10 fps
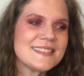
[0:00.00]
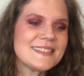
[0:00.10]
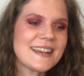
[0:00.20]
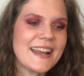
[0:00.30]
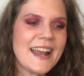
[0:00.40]

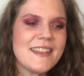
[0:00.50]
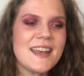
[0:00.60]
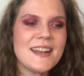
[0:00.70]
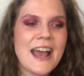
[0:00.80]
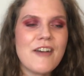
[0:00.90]
and I
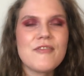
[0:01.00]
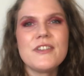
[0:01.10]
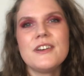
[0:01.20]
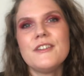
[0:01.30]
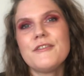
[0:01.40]
then have
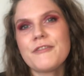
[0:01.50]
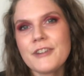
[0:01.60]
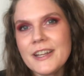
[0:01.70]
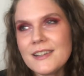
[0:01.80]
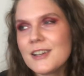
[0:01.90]
the
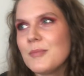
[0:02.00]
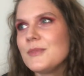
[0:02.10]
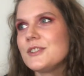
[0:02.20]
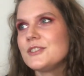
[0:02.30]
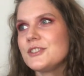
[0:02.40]
freedom
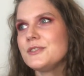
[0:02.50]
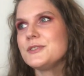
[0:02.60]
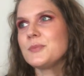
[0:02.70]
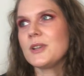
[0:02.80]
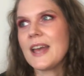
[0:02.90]
to
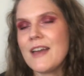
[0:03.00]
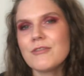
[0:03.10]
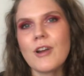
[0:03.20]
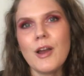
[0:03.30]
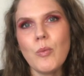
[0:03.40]
choose
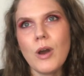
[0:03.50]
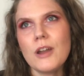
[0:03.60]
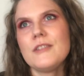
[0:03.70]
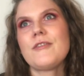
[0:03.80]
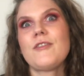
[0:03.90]
whatever I
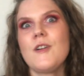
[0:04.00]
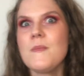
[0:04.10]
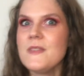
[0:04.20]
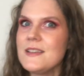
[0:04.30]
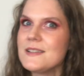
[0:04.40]
want
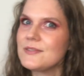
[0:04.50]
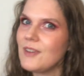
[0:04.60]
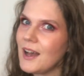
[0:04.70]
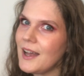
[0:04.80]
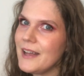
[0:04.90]
from these
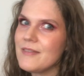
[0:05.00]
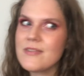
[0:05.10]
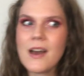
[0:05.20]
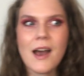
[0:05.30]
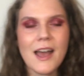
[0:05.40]
5
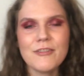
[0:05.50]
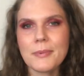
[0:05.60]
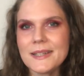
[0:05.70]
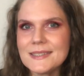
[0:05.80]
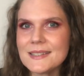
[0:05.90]
that I have
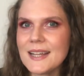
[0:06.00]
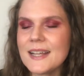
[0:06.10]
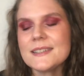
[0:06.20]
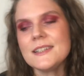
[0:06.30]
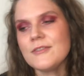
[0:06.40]

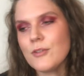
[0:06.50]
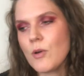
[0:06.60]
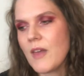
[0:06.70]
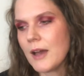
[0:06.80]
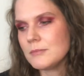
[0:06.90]
pre-selected for
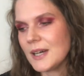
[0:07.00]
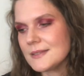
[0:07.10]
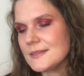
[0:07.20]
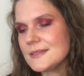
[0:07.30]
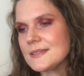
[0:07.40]
that
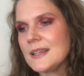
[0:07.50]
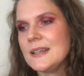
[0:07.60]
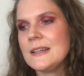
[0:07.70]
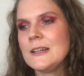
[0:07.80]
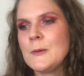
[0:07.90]
month,
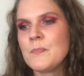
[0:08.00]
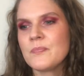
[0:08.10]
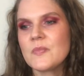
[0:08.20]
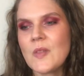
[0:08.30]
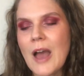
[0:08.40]

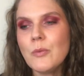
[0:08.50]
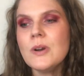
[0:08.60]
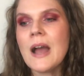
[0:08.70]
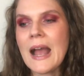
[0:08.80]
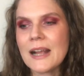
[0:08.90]
that
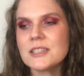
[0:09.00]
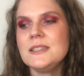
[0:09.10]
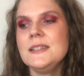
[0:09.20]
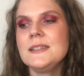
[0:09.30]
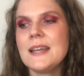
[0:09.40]
will
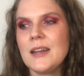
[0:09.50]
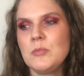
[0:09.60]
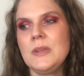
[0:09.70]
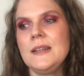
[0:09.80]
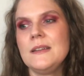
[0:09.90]
actually get
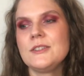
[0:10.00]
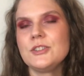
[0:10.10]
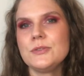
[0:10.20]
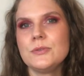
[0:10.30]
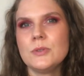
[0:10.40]
me
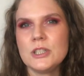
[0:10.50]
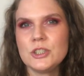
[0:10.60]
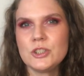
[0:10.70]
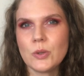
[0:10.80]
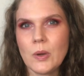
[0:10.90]
to
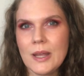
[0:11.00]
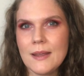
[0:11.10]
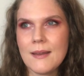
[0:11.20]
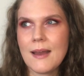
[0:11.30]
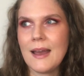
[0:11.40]

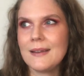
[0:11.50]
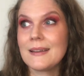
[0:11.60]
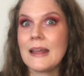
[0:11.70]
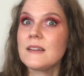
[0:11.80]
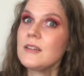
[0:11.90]
enjoy and
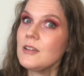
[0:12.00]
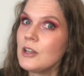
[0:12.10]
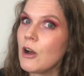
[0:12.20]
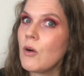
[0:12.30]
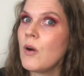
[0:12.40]
get to
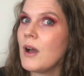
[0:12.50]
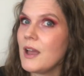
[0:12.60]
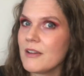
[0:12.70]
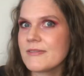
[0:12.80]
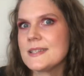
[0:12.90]
know
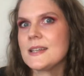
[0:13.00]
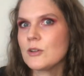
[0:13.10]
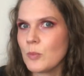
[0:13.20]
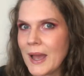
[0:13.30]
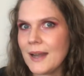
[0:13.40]
every single
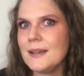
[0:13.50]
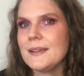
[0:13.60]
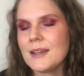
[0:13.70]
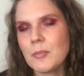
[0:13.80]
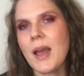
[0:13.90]
palette
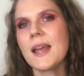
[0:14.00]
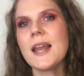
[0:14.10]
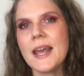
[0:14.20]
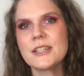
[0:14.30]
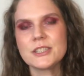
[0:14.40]
in my
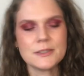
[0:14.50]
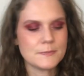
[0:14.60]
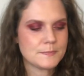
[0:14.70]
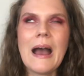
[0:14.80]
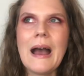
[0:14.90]
collection.
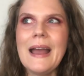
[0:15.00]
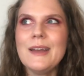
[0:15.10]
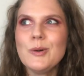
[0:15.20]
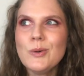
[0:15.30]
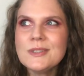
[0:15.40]
I
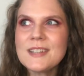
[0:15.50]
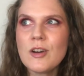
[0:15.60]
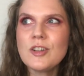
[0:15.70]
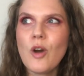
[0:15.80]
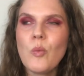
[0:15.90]
also
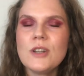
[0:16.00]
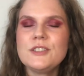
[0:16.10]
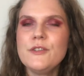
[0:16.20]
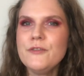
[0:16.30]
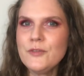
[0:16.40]
don't want to
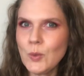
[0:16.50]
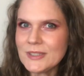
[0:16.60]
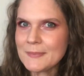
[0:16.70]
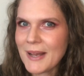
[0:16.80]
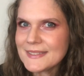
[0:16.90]

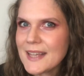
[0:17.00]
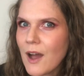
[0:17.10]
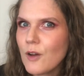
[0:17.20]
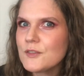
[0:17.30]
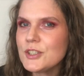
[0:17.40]
force
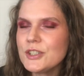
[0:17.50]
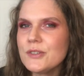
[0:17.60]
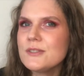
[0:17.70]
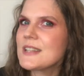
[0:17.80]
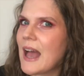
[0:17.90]
myself to
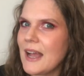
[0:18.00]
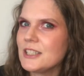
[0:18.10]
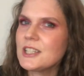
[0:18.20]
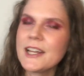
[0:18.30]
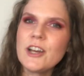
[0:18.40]
use
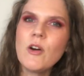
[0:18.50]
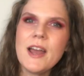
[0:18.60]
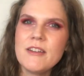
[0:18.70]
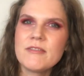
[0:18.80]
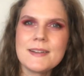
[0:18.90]
eyeshadow
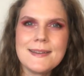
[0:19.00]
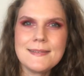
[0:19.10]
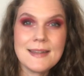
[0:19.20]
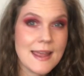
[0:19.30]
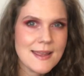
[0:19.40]
every
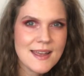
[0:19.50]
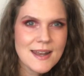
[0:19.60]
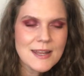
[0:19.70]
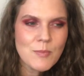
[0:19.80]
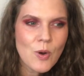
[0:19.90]
day
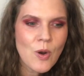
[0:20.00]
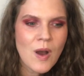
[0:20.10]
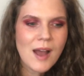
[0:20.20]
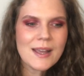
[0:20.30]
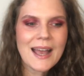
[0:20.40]
anymore.
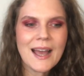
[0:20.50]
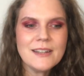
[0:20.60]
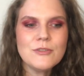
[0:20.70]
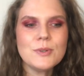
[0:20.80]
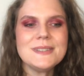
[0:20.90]
I kind
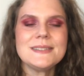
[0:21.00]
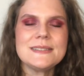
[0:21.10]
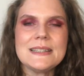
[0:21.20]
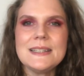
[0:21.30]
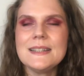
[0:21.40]
of want to
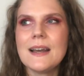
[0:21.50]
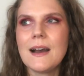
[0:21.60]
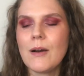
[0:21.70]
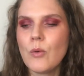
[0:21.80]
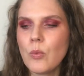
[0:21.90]
see
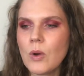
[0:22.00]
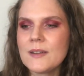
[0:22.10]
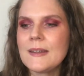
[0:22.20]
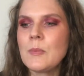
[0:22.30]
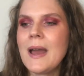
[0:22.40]
what
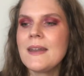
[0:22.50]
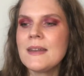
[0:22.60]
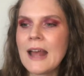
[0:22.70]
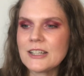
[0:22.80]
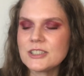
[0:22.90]
am I
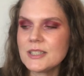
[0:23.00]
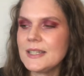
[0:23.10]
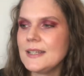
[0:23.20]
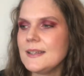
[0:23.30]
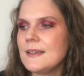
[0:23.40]

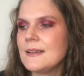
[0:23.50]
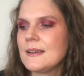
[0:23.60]
naturally